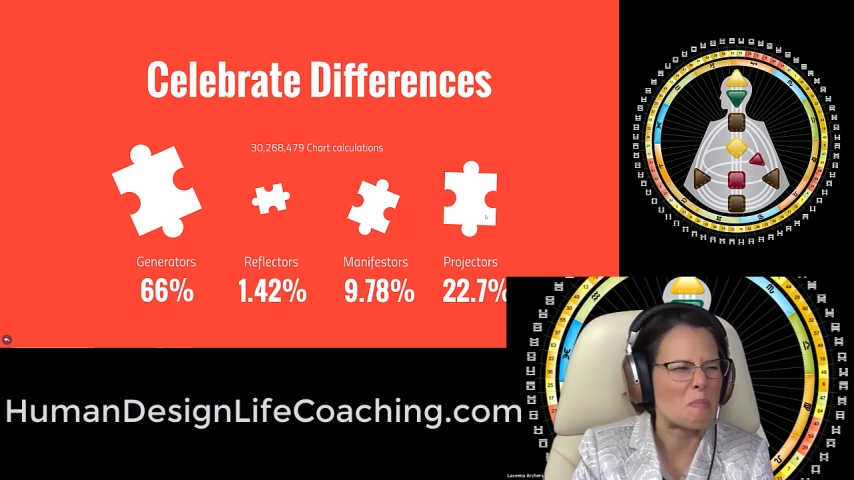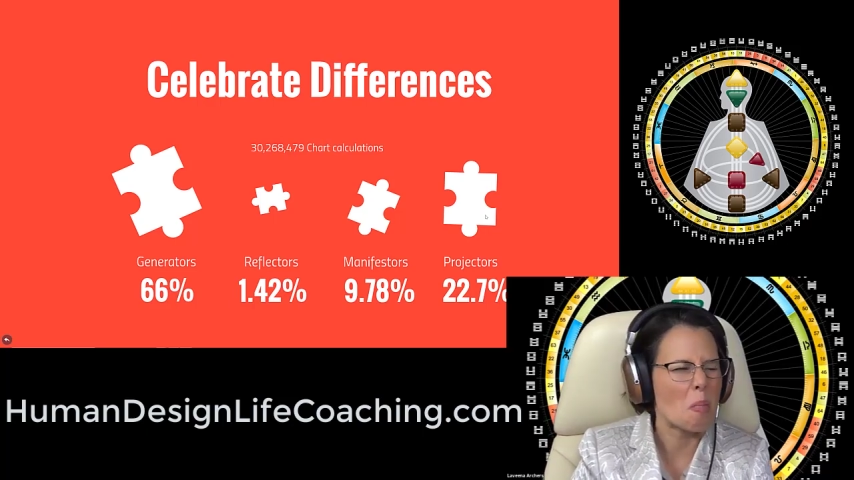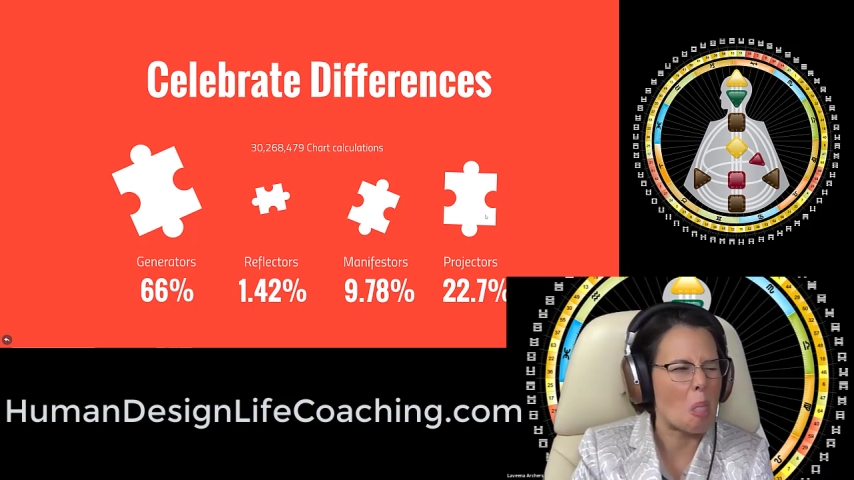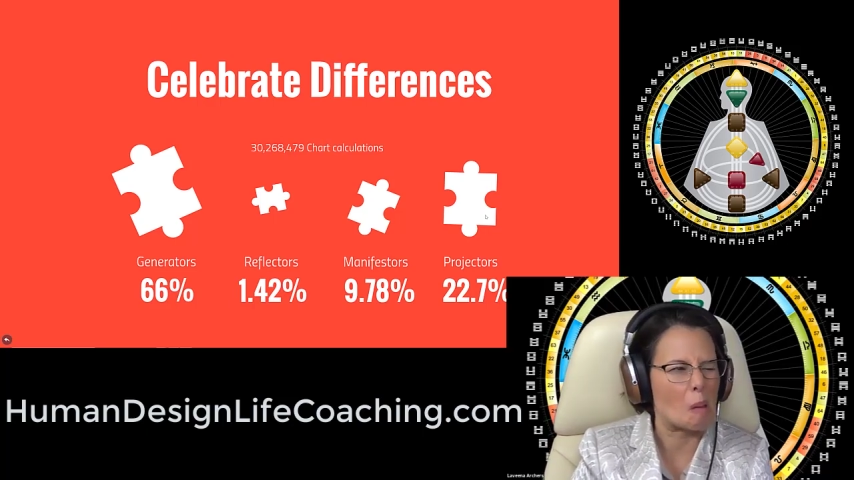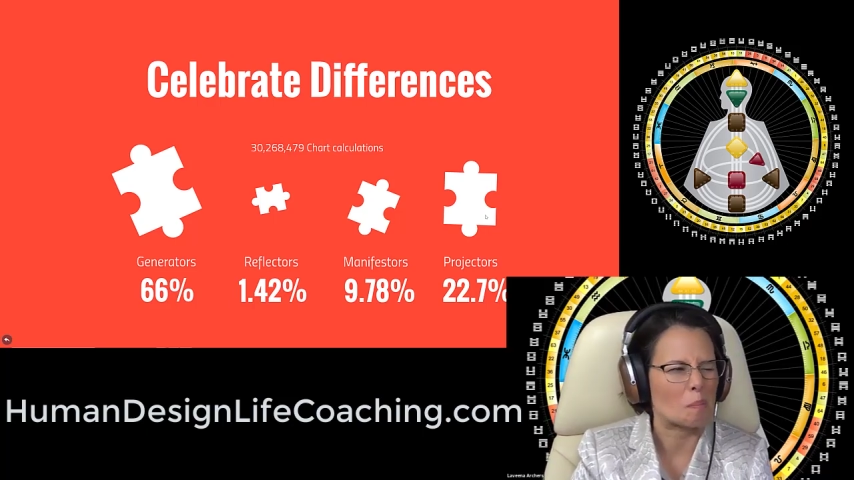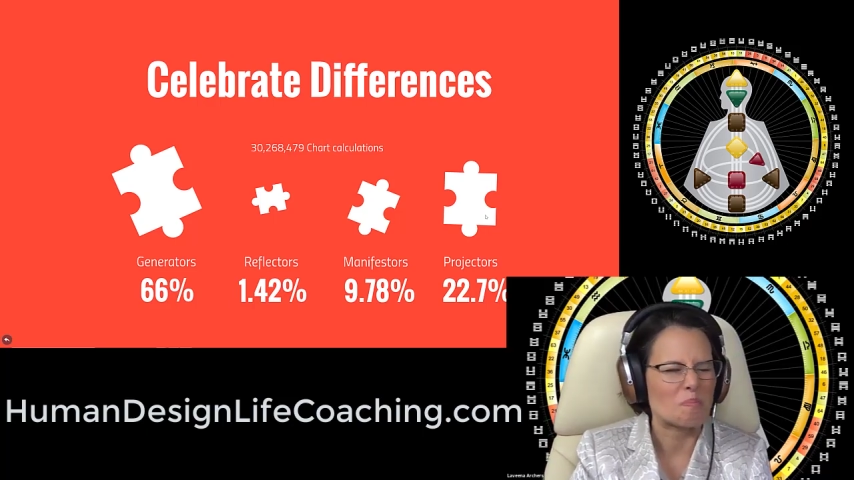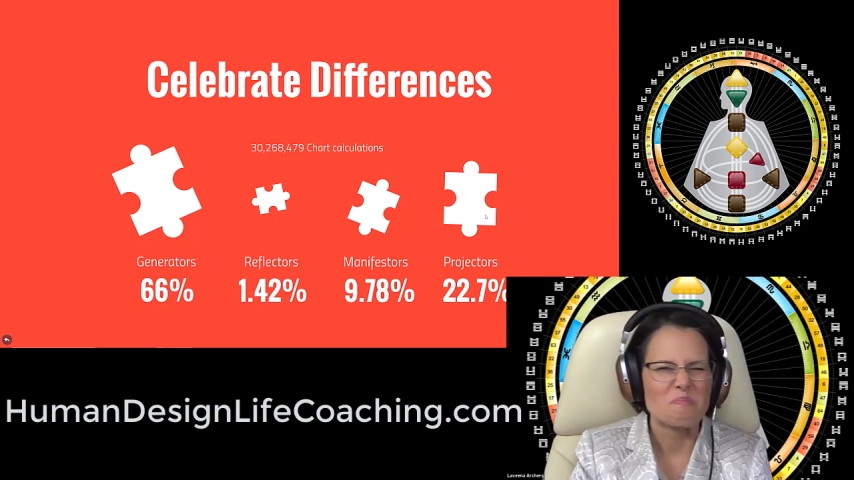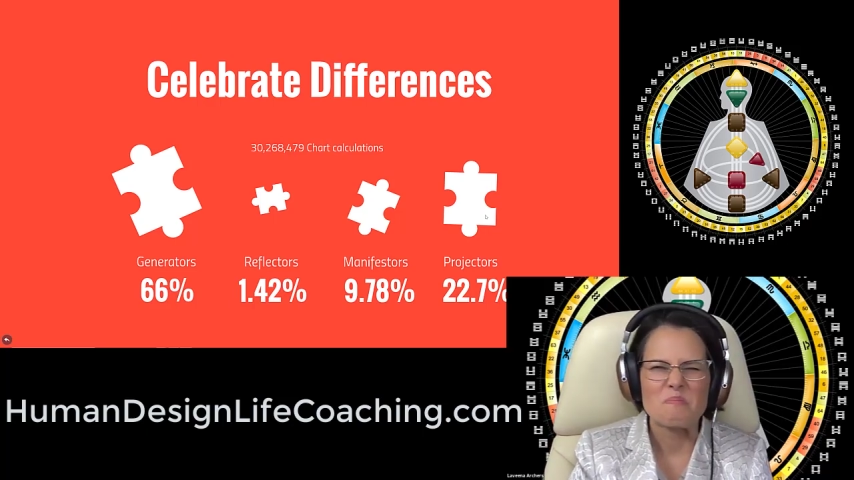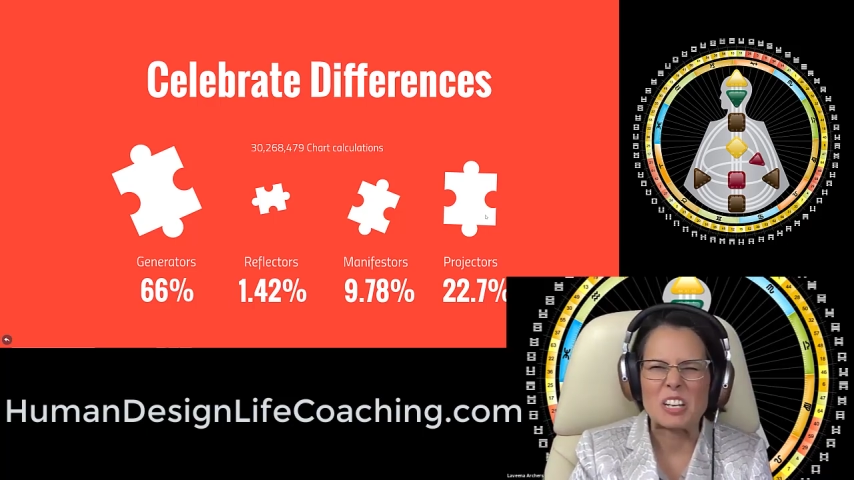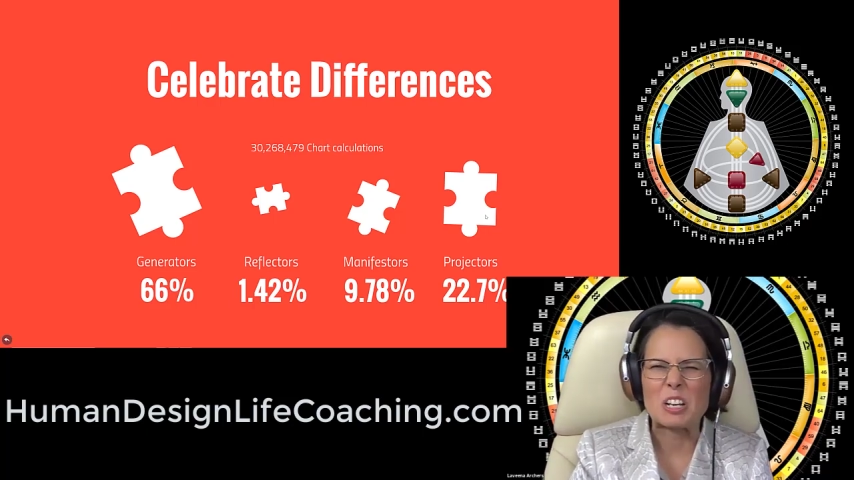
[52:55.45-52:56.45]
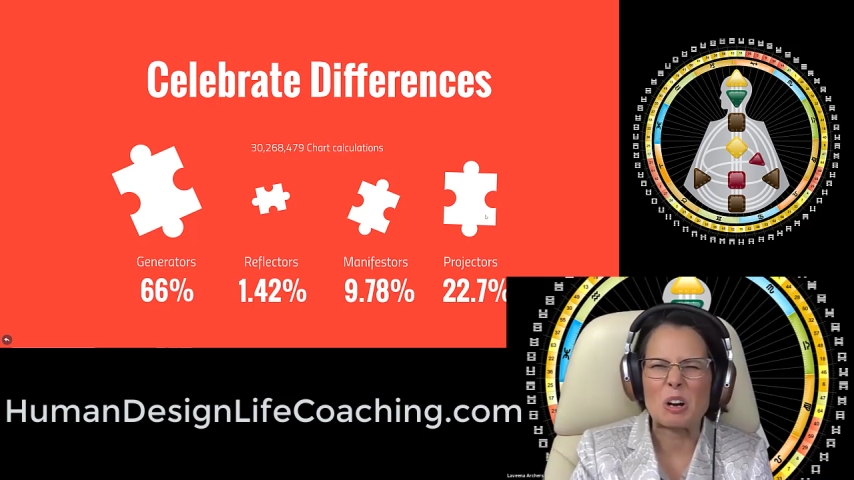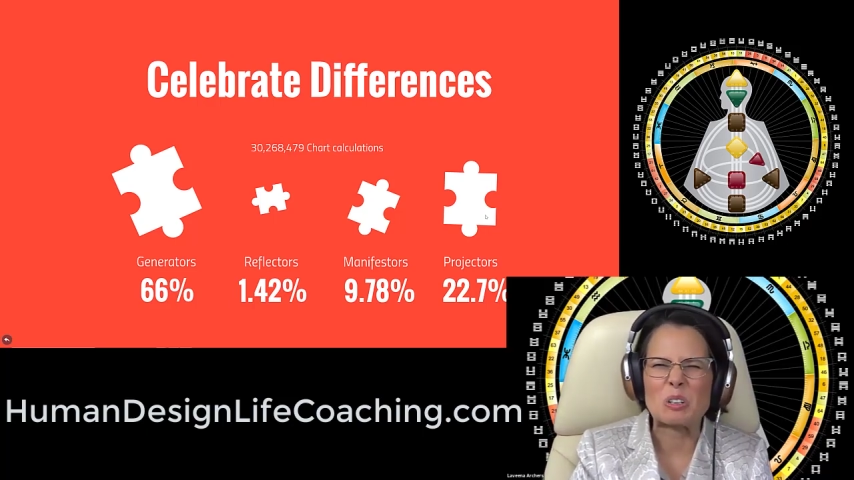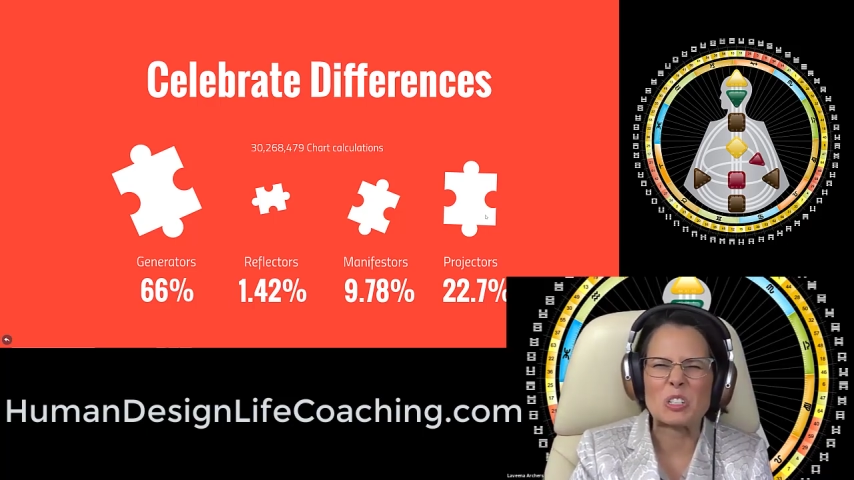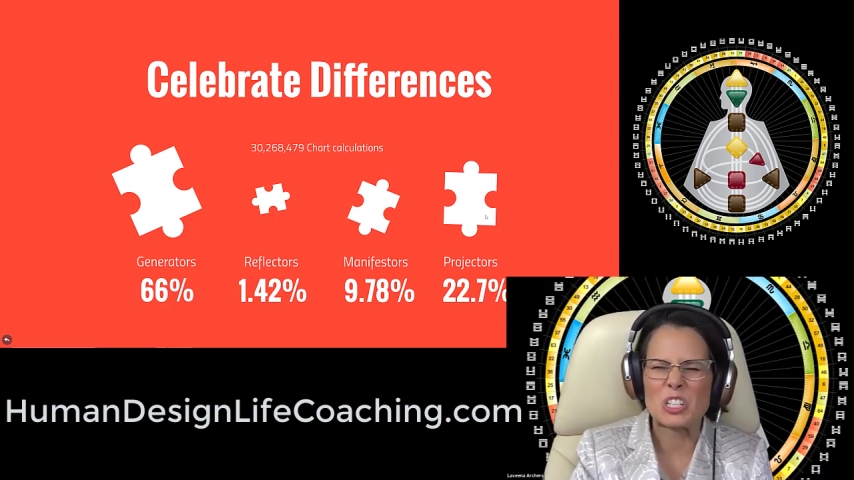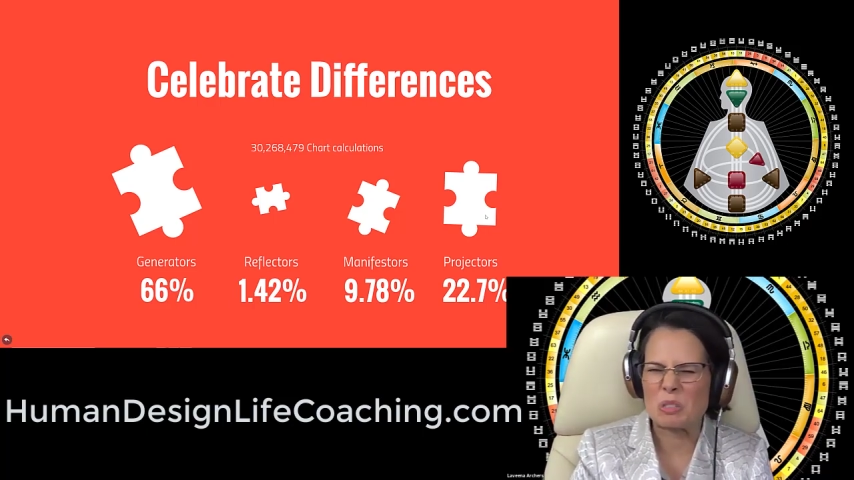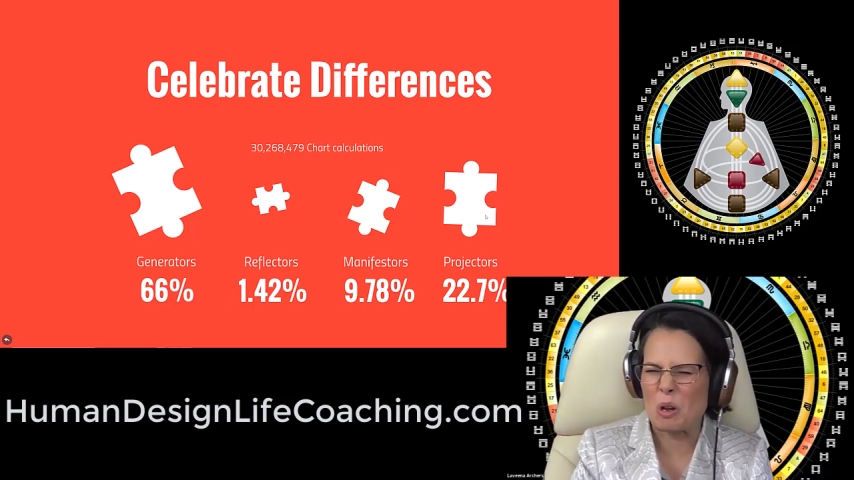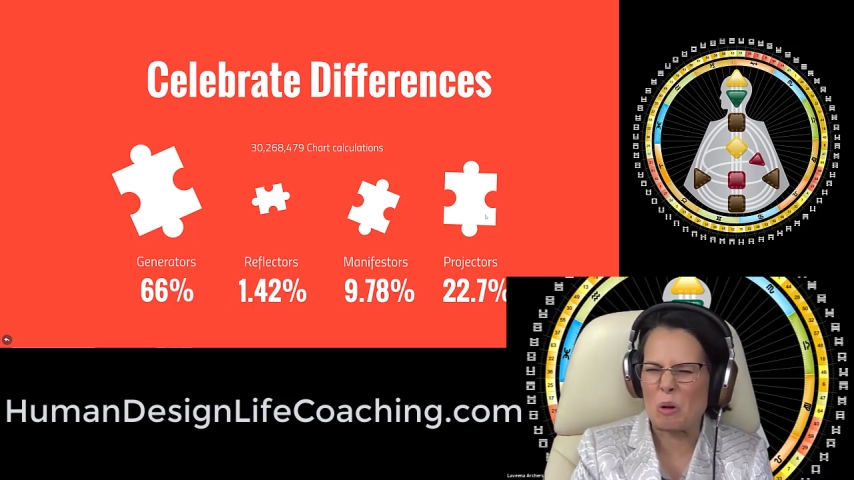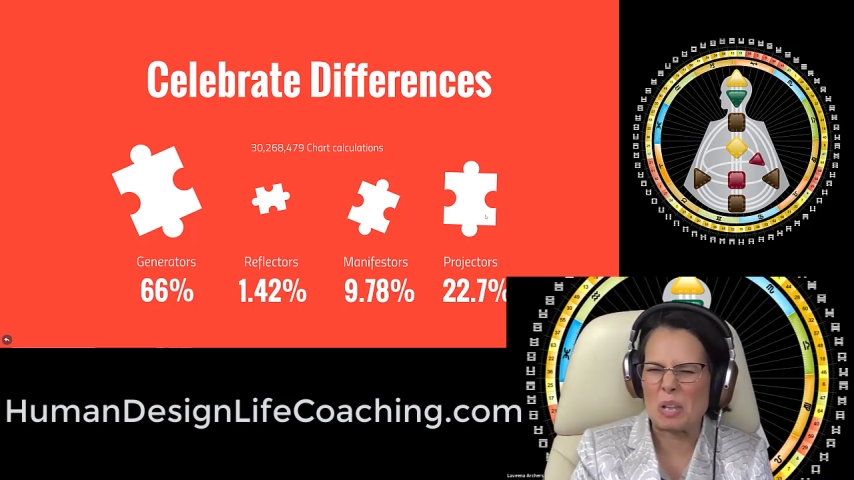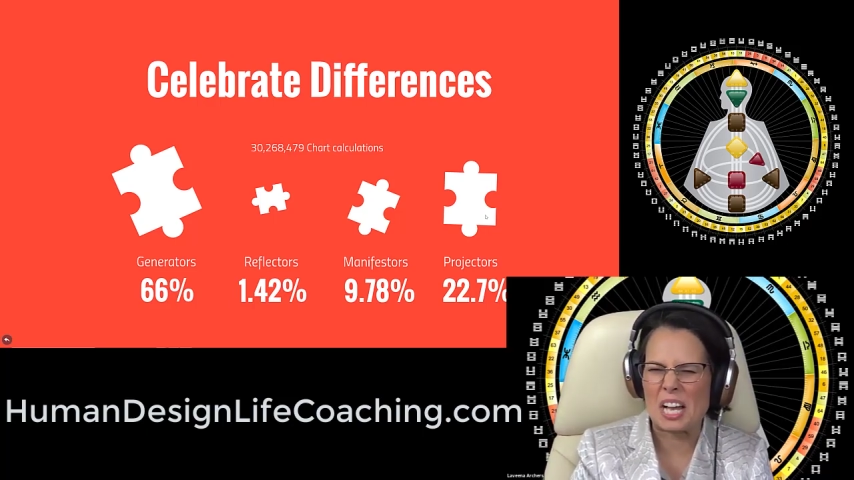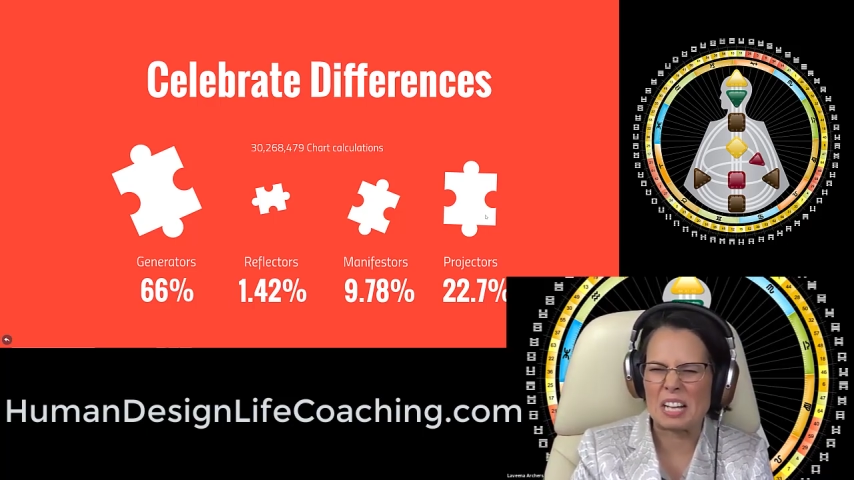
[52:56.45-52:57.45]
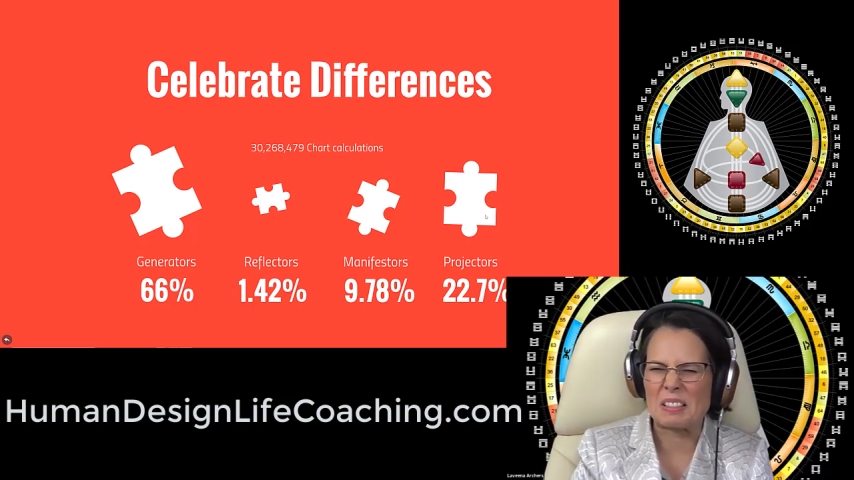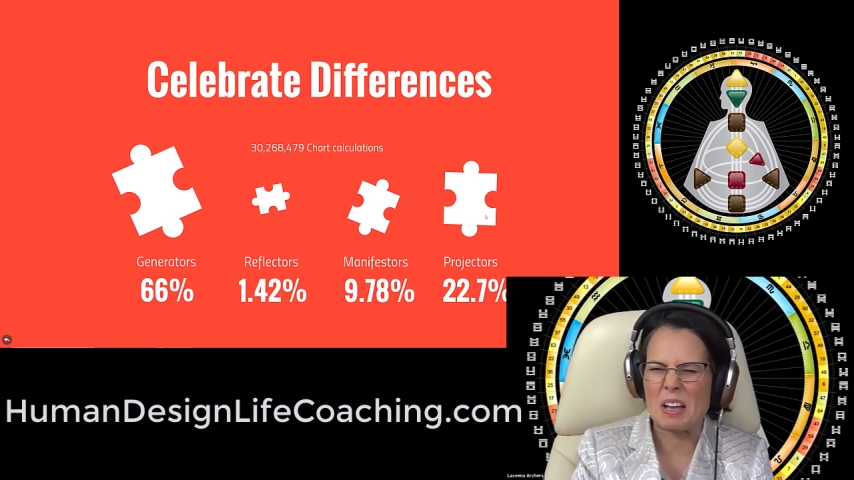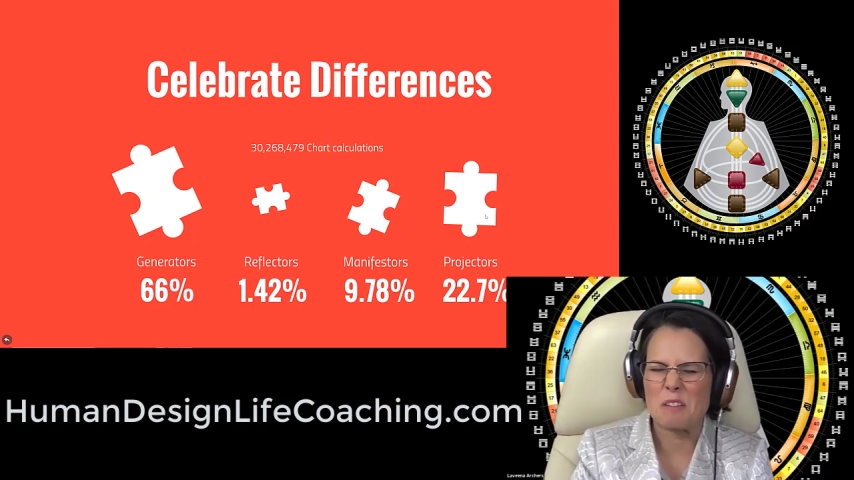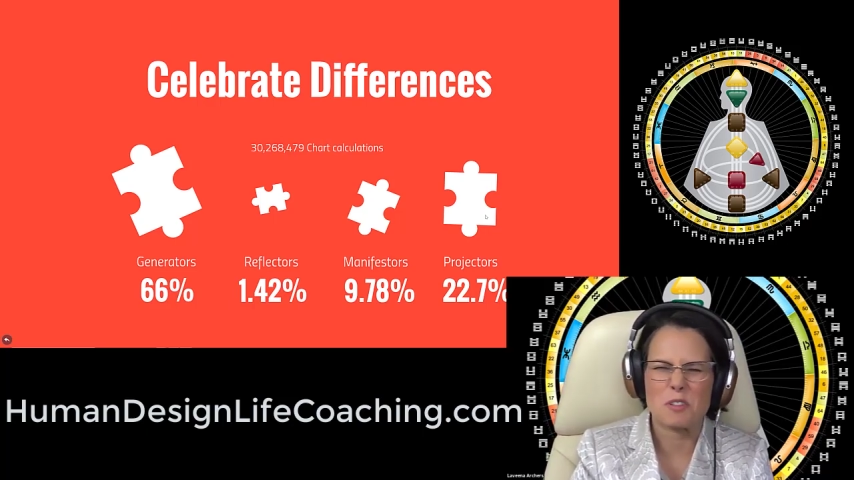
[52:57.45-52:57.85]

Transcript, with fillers: Mm. You know, you just don't like life.